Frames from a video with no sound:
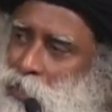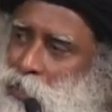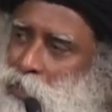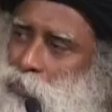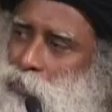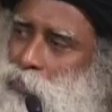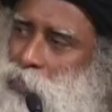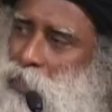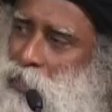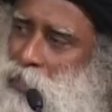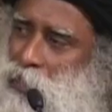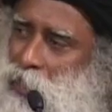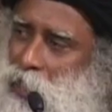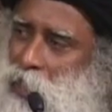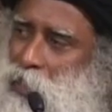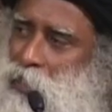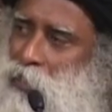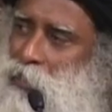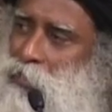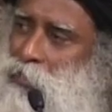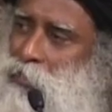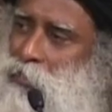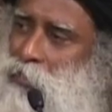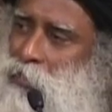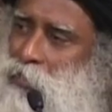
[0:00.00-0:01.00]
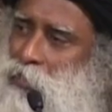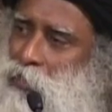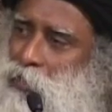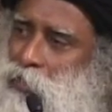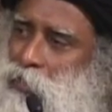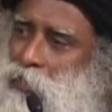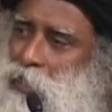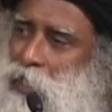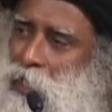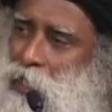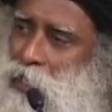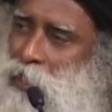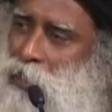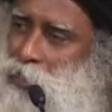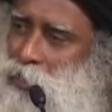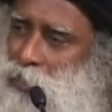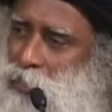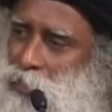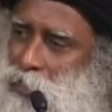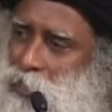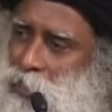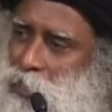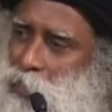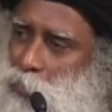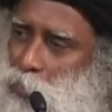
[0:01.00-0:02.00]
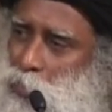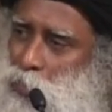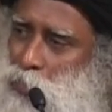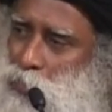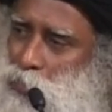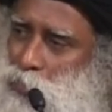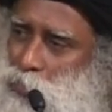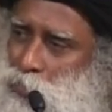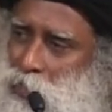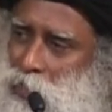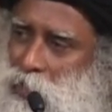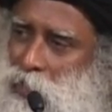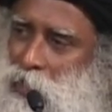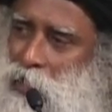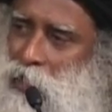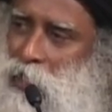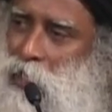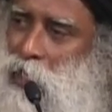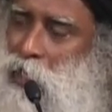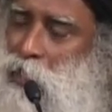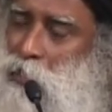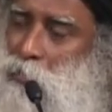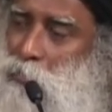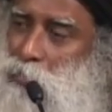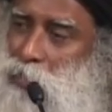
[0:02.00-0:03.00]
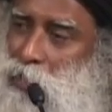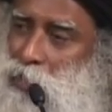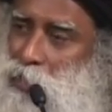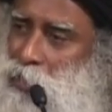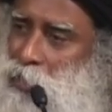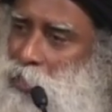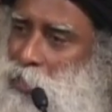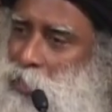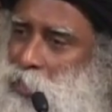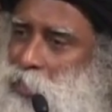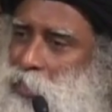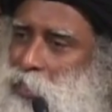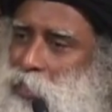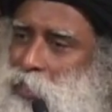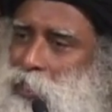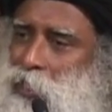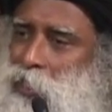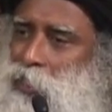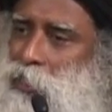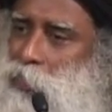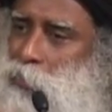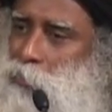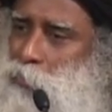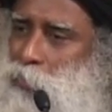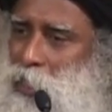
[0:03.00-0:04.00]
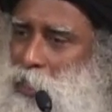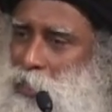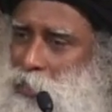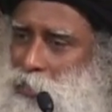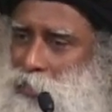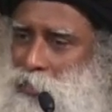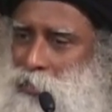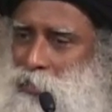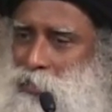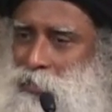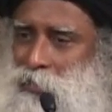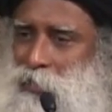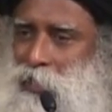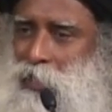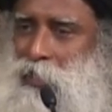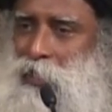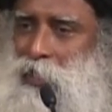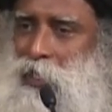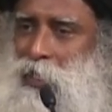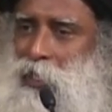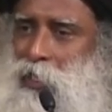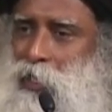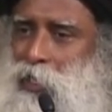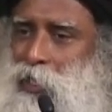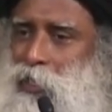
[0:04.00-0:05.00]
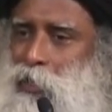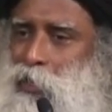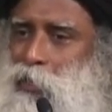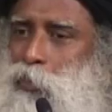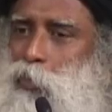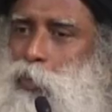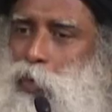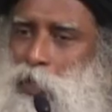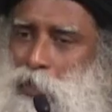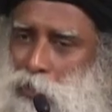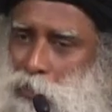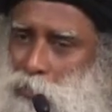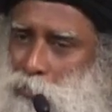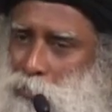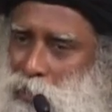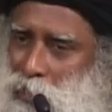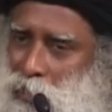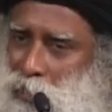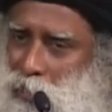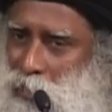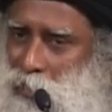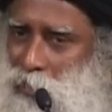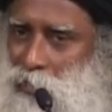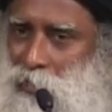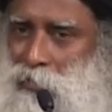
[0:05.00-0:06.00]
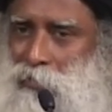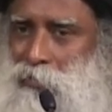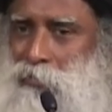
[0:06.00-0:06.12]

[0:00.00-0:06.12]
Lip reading: retain the energy that they want to, that they can't be in a space that they want to be in.